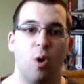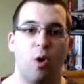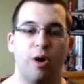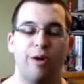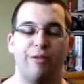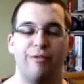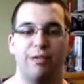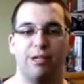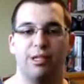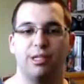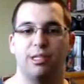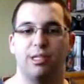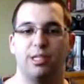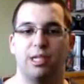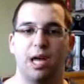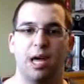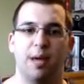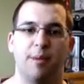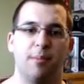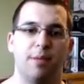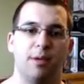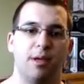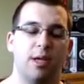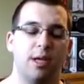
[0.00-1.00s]
or even
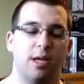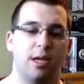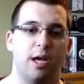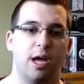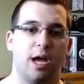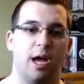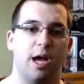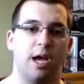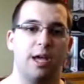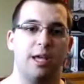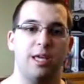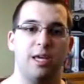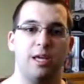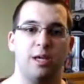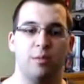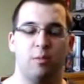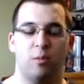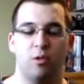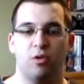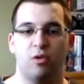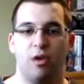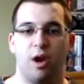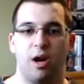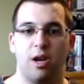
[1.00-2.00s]
sub, he could
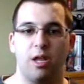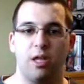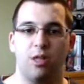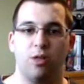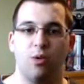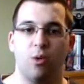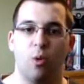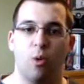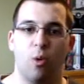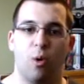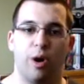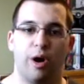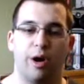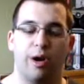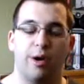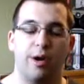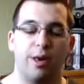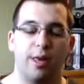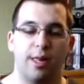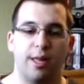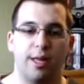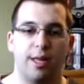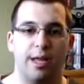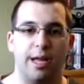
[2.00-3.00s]
be run either or.
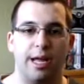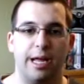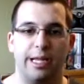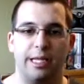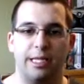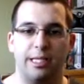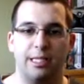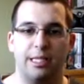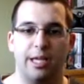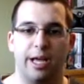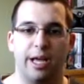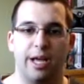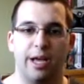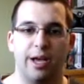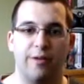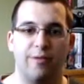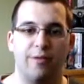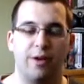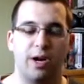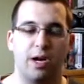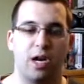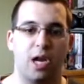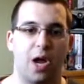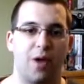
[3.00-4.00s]
It's
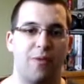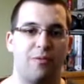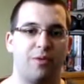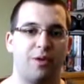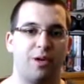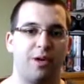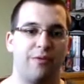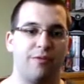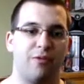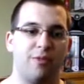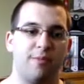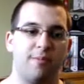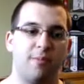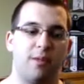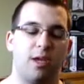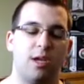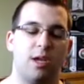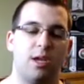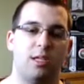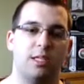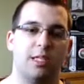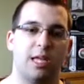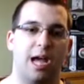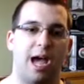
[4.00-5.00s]
very comforting for me
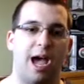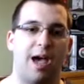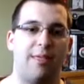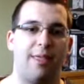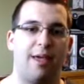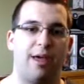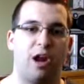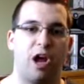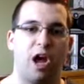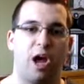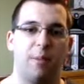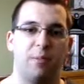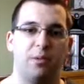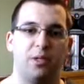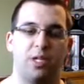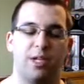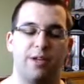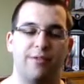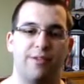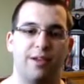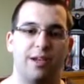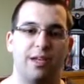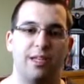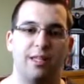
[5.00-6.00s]
because I have that option
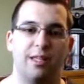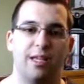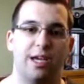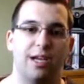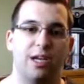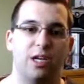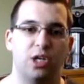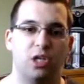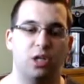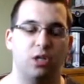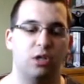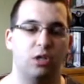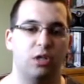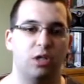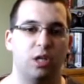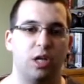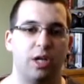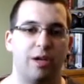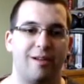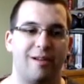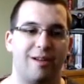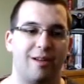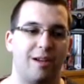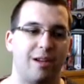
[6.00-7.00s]
if I need that
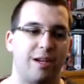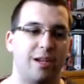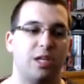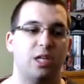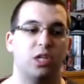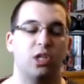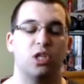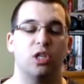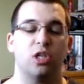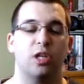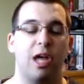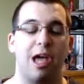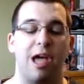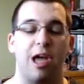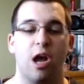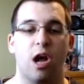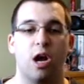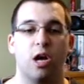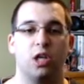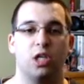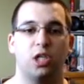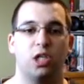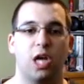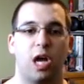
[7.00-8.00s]
additional
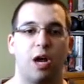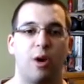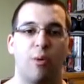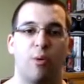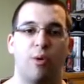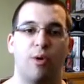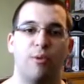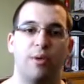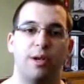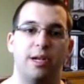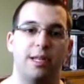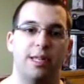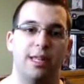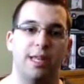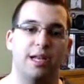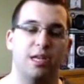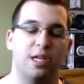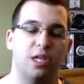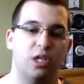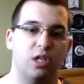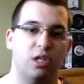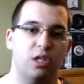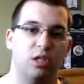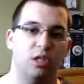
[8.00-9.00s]
AR shot, or we need that
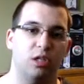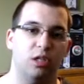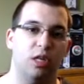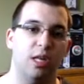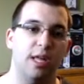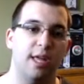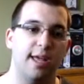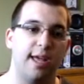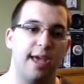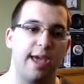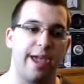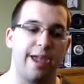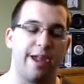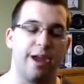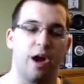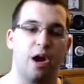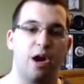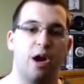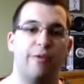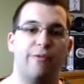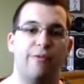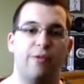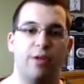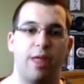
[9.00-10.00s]
additional
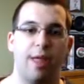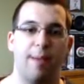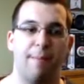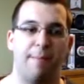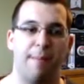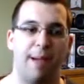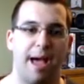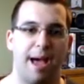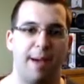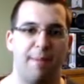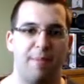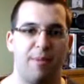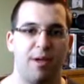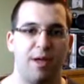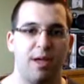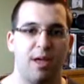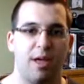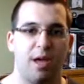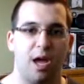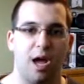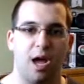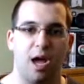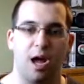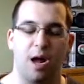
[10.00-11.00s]
AR for that map.
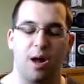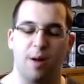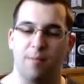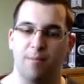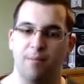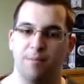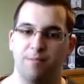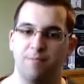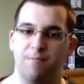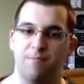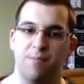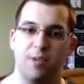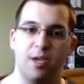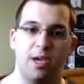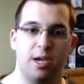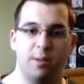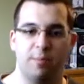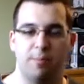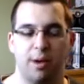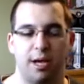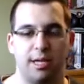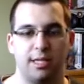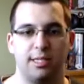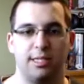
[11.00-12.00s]
He
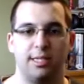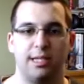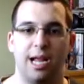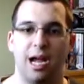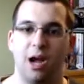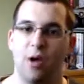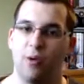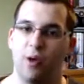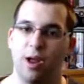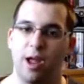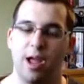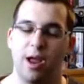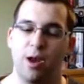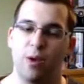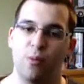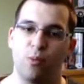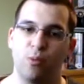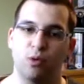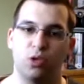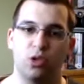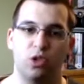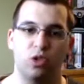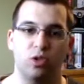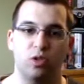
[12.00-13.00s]
could bust it out and
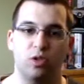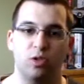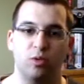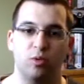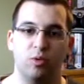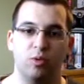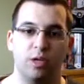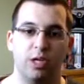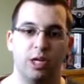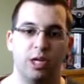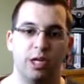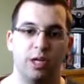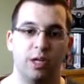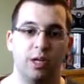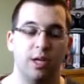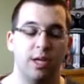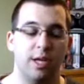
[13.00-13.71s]
we'll still do good.